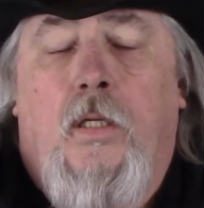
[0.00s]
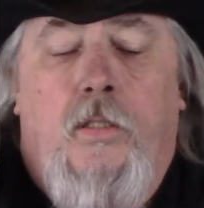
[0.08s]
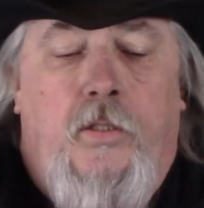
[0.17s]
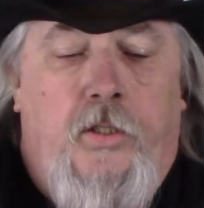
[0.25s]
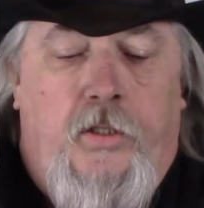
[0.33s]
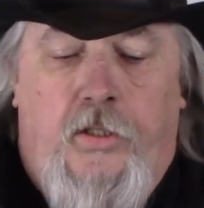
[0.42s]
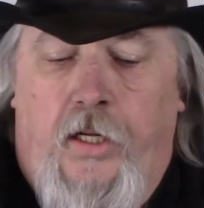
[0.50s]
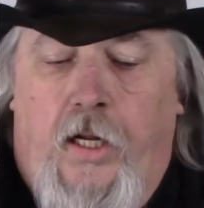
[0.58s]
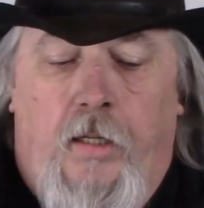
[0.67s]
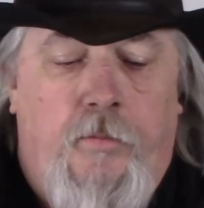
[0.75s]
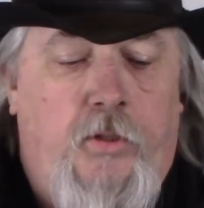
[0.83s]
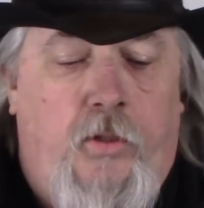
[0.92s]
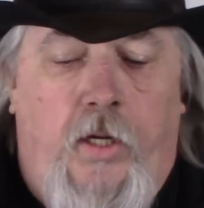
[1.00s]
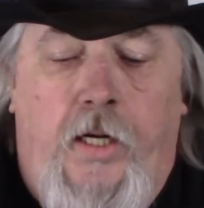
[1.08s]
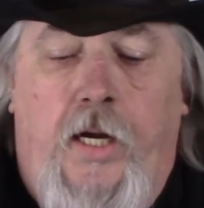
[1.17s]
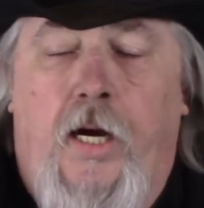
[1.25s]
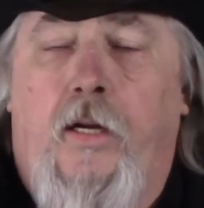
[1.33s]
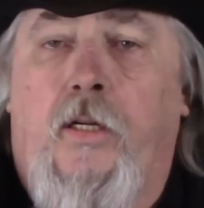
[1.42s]
Just tell them
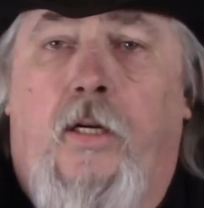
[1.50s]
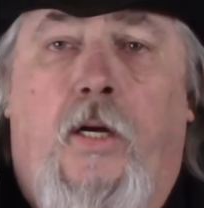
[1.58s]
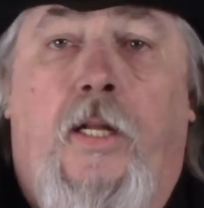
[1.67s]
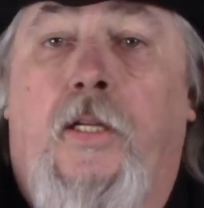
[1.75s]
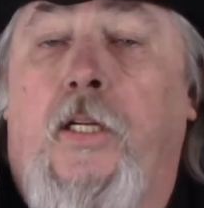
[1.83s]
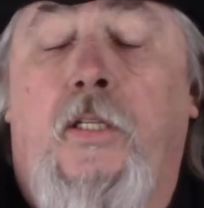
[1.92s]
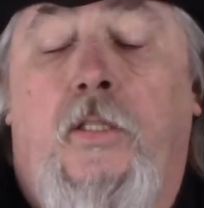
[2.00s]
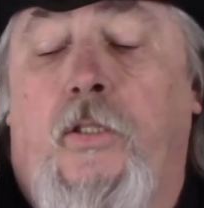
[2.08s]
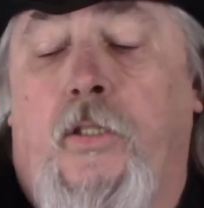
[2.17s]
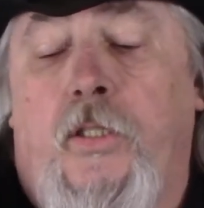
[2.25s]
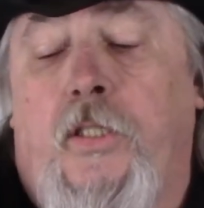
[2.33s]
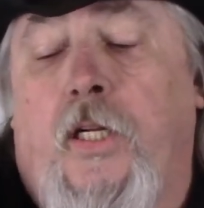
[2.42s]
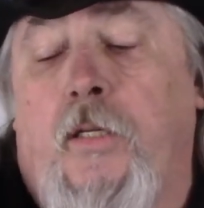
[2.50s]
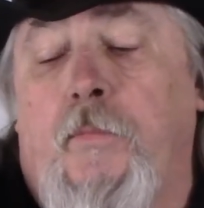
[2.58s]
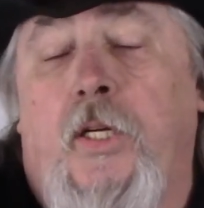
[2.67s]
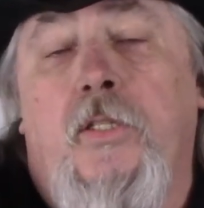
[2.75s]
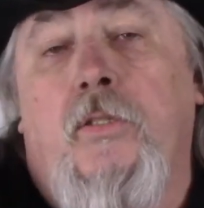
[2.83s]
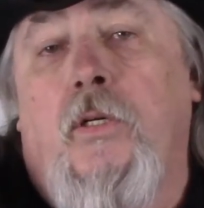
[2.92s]
straight out, and then you can tell them
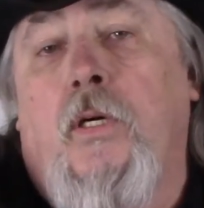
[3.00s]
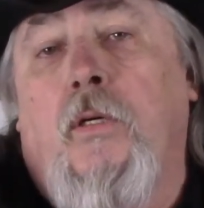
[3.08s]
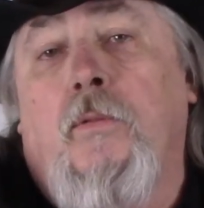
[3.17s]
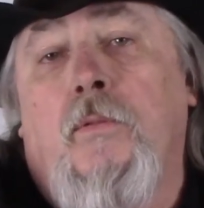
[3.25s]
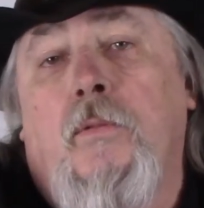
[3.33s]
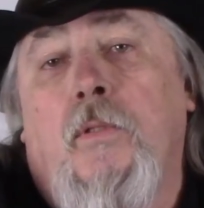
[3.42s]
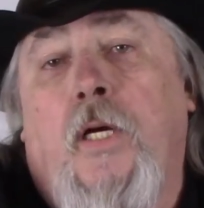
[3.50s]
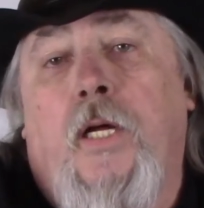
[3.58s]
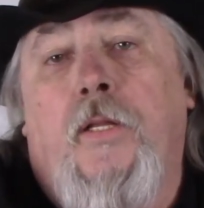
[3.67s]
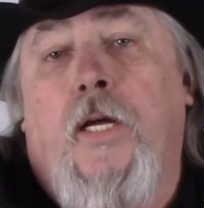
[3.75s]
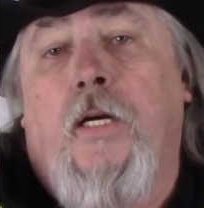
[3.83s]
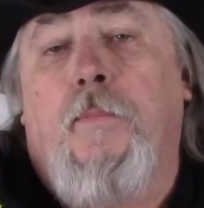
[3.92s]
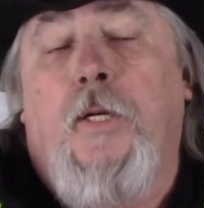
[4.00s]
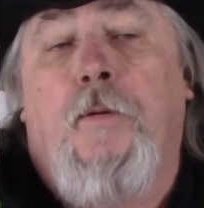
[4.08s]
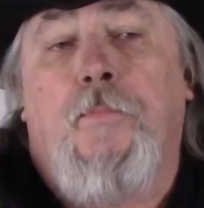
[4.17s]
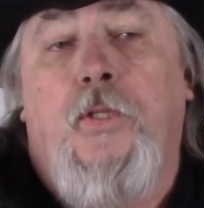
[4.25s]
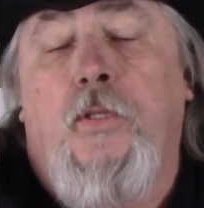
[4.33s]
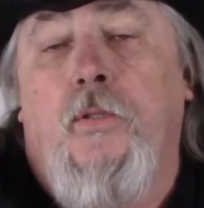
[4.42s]
yes or no. That'll be
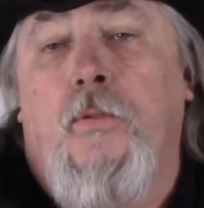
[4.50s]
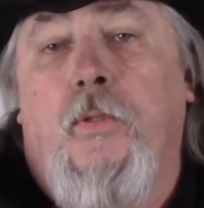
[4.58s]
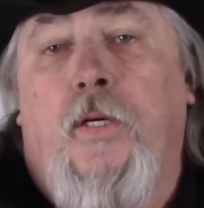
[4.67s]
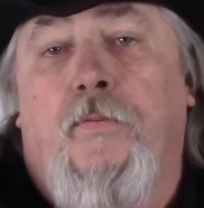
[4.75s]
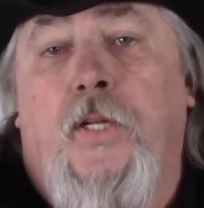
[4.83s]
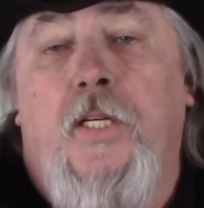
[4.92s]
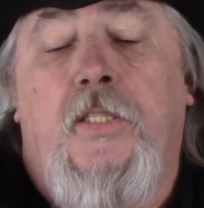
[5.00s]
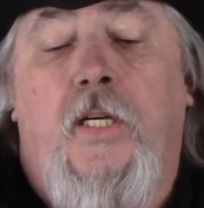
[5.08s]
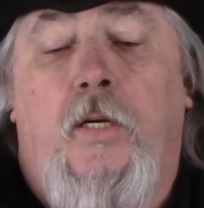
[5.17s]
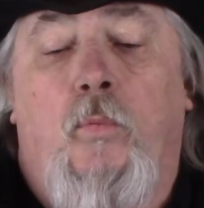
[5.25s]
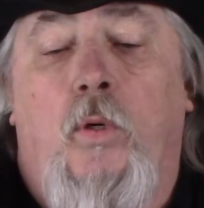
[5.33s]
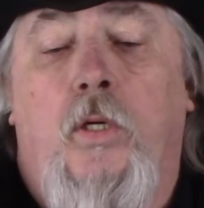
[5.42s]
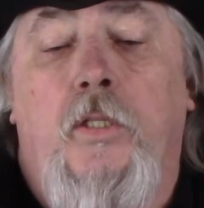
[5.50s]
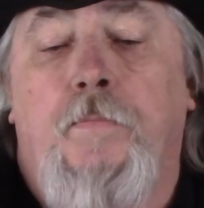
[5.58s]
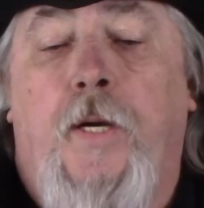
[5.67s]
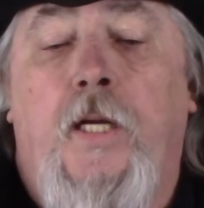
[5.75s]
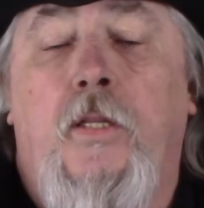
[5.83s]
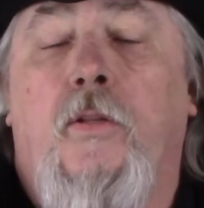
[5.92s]
up to you. If they say, well, it's
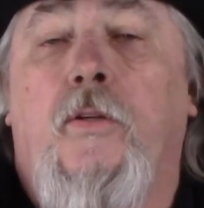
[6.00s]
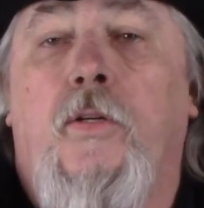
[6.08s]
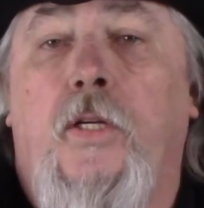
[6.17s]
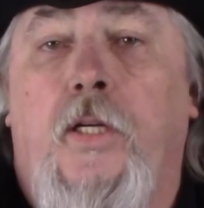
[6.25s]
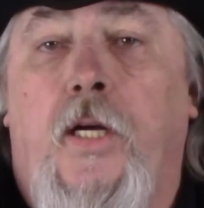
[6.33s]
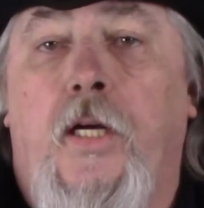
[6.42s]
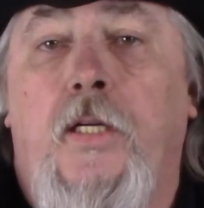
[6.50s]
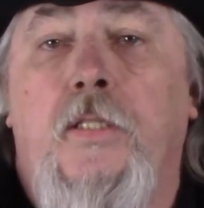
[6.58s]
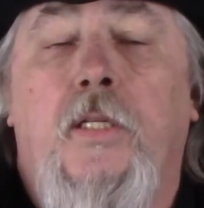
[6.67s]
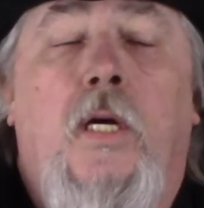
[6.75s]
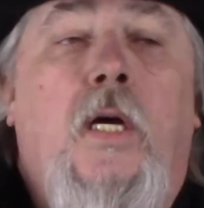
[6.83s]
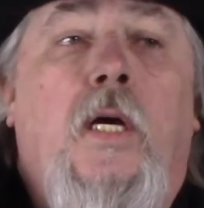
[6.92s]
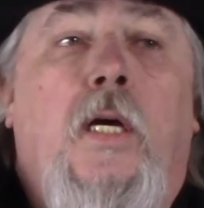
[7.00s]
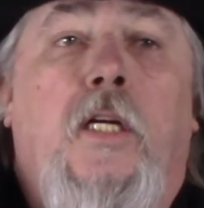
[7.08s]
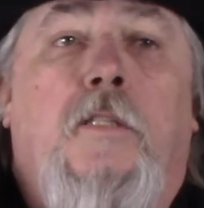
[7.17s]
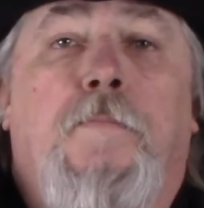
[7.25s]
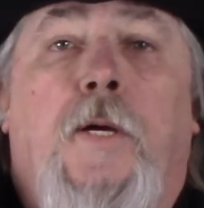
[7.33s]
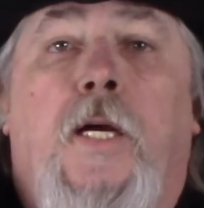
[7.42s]
paid in 30 days,
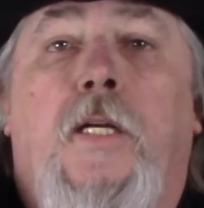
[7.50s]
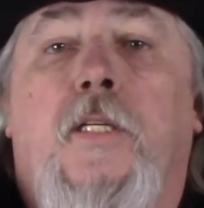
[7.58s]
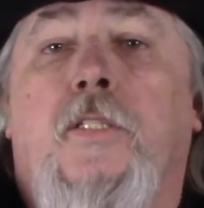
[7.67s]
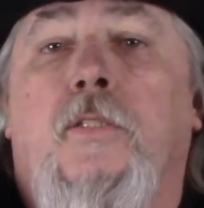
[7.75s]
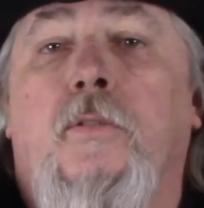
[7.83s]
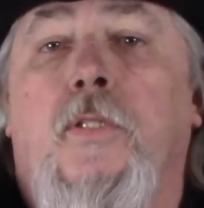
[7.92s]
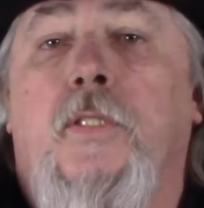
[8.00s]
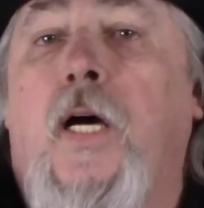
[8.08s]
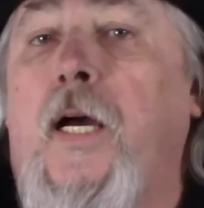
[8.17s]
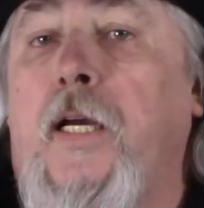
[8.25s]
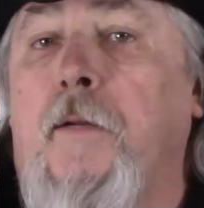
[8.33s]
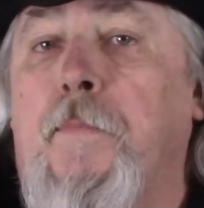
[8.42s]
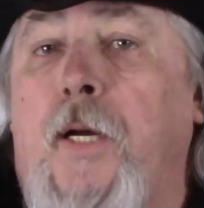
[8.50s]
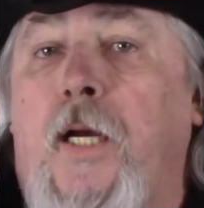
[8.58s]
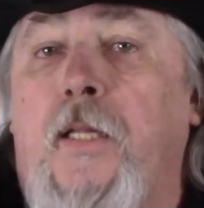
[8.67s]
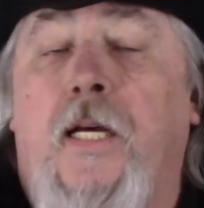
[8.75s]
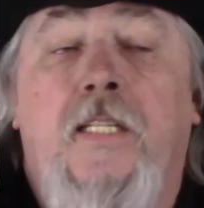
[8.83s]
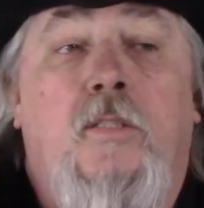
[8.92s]
it's paid as soon as I get
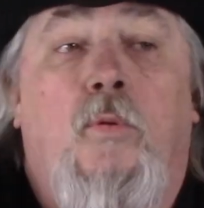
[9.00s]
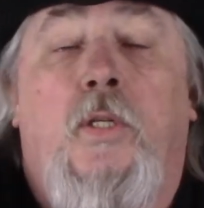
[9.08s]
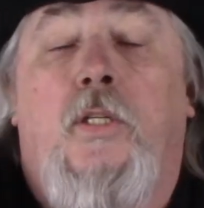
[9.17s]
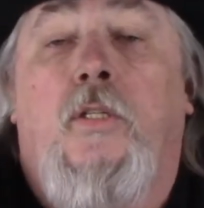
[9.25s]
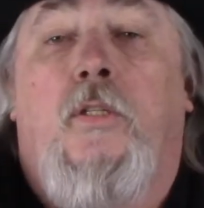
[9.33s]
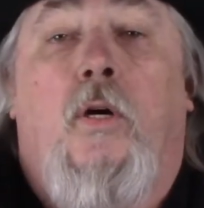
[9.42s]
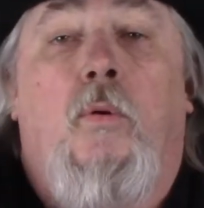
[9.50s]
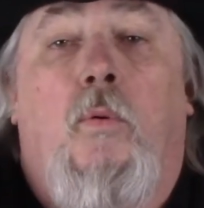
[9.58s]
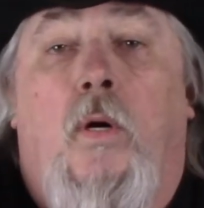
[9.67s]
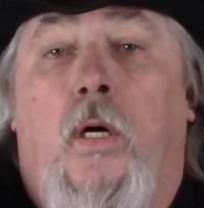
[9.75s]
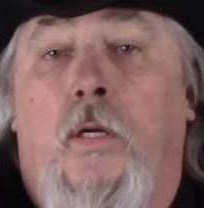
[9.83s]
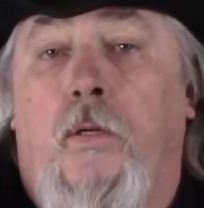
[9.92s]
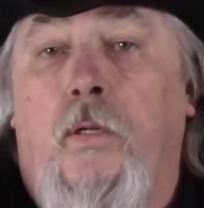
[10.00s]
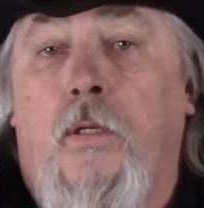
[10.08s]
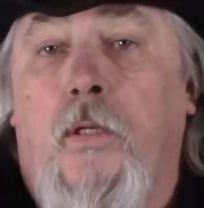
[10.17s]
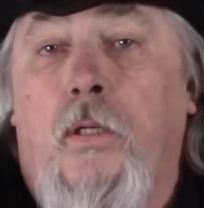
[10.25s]
paid, that's the one you don't want.